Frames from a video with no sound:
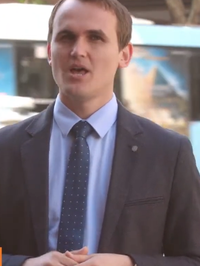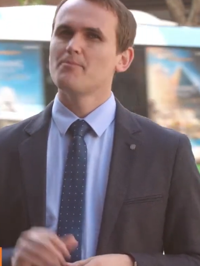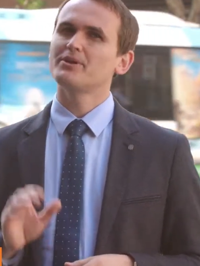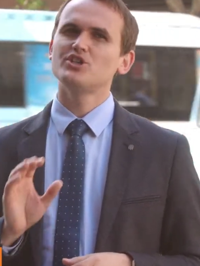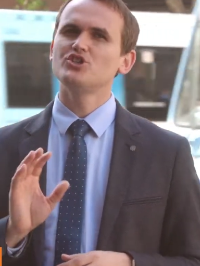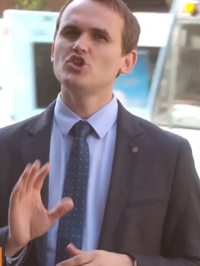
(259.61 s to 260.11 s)

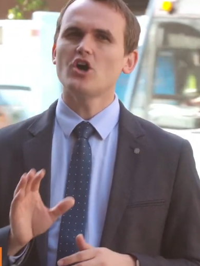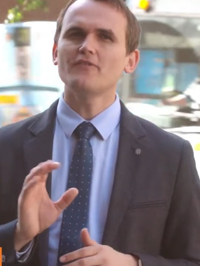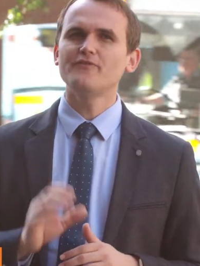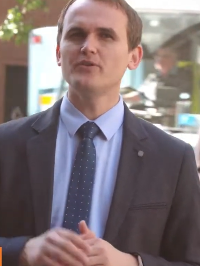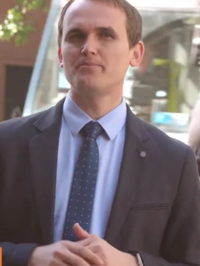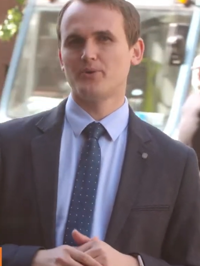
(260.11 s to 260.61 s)
But not
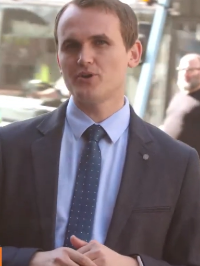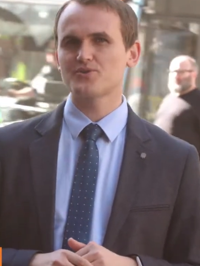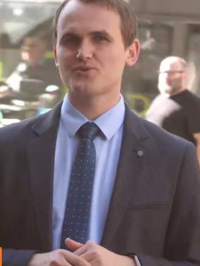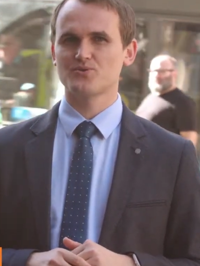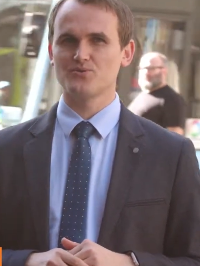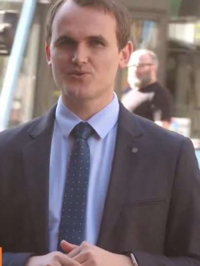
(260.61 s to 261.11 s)
for
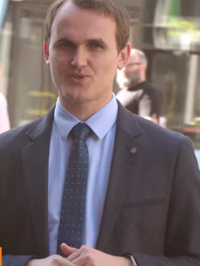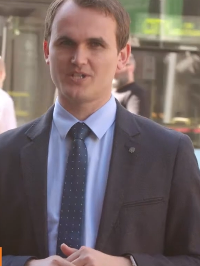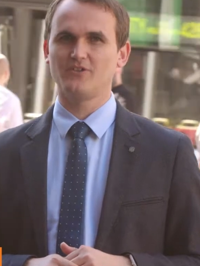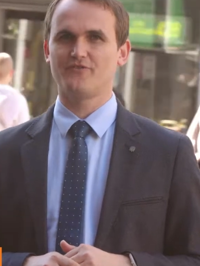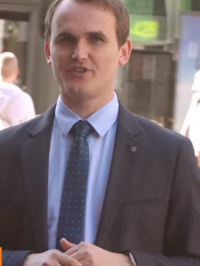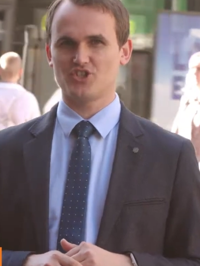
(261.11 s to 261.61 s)
personal
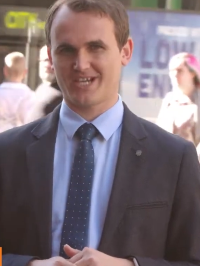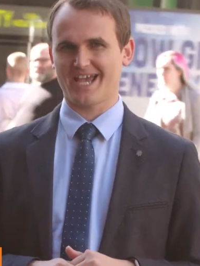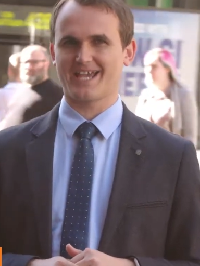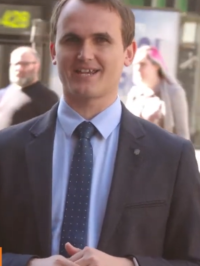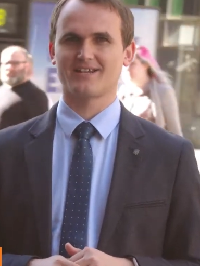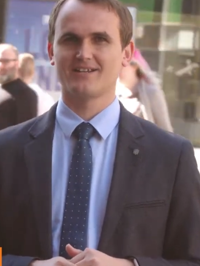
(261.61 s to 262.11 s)
selfish
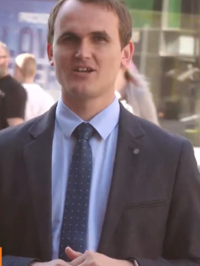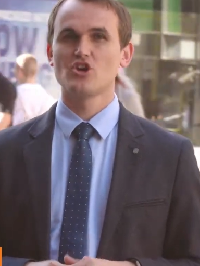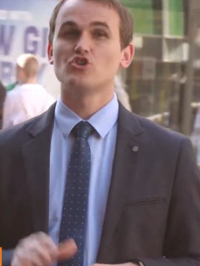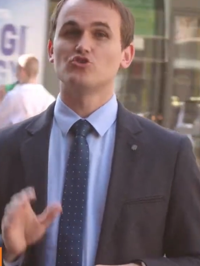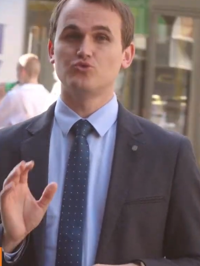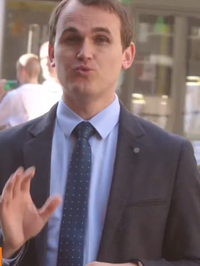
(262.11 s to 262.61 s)
gain,
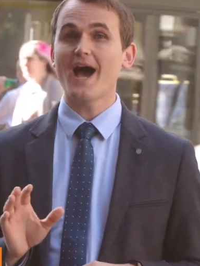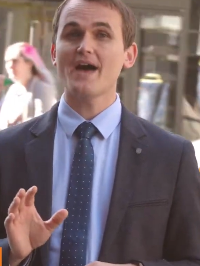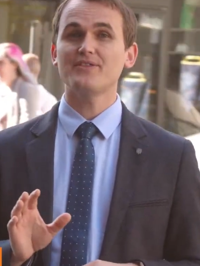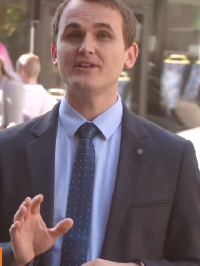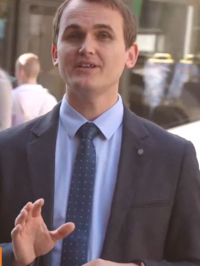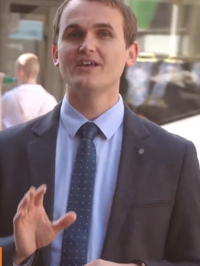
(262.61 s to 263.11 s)

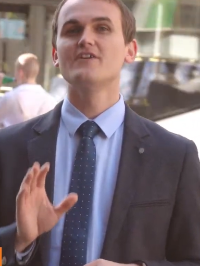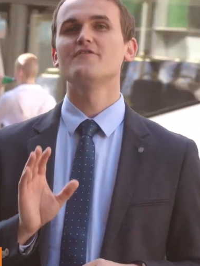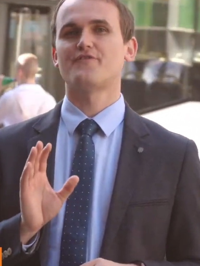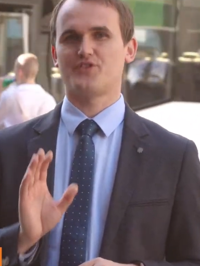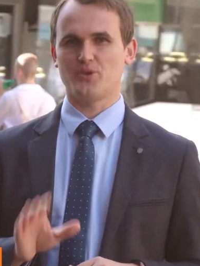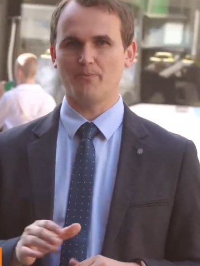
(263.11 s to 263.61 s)
rather
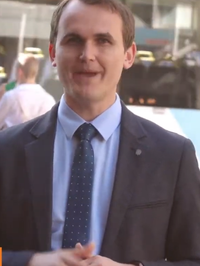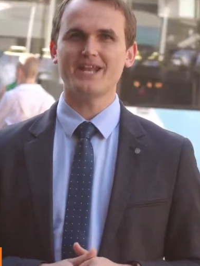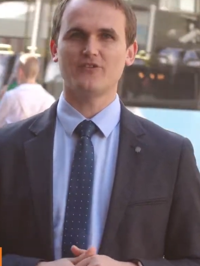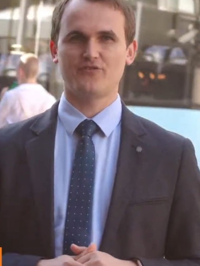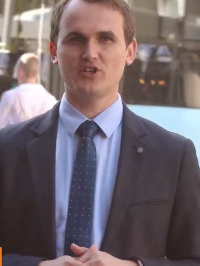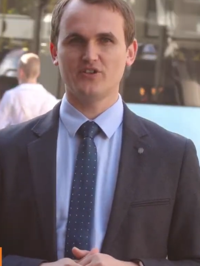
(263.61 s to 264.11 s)
for the
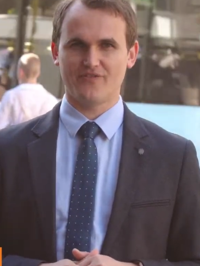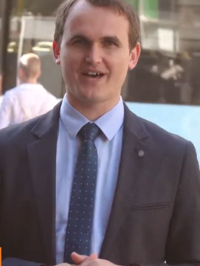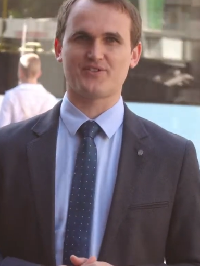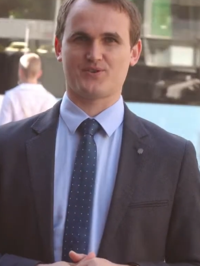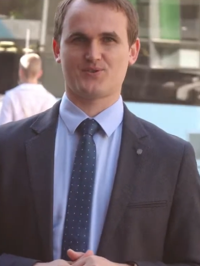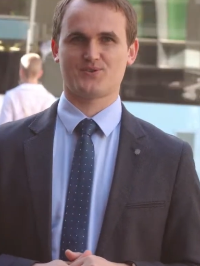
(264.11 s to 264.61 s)
benefit of
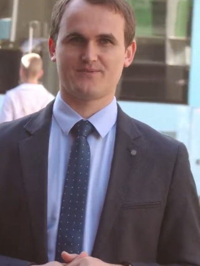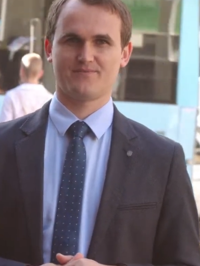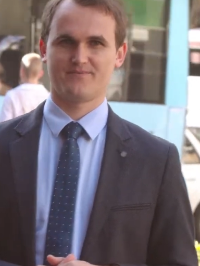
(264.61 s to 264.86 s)
others.